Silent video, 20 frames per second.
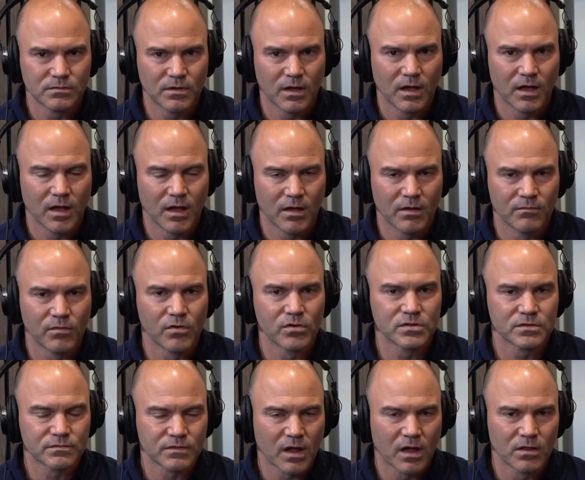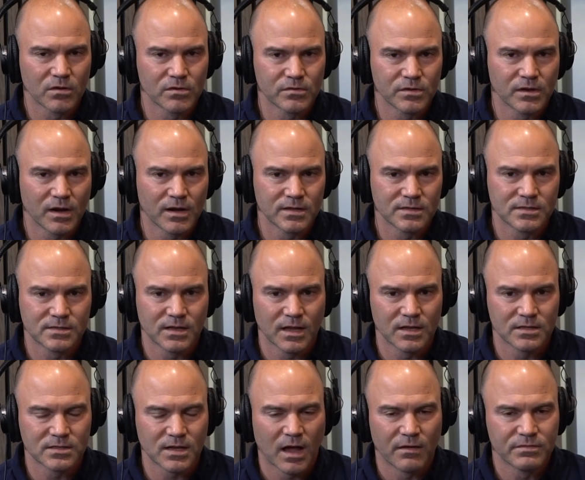voters of color in the United
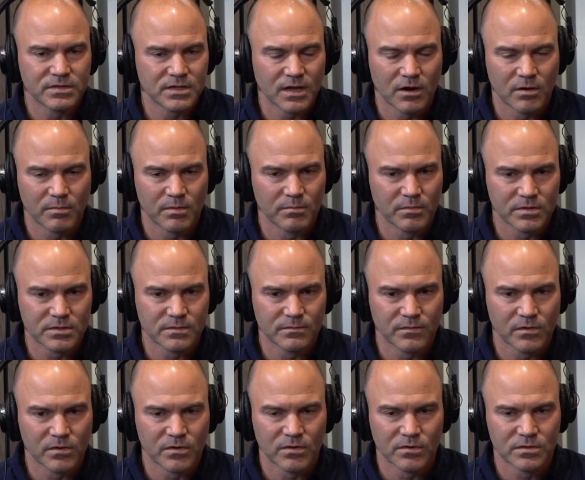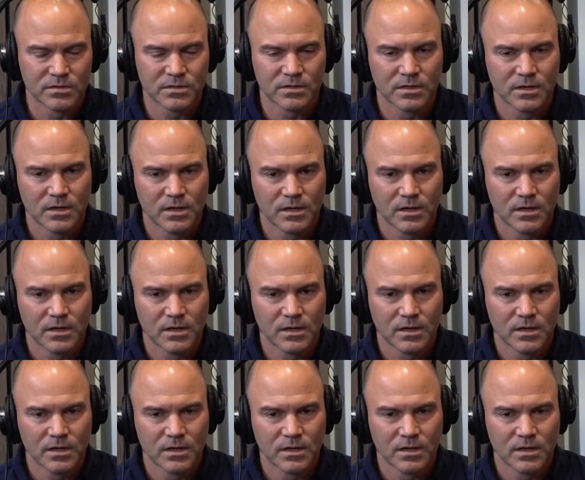States, obviously Arab and Muslim voters,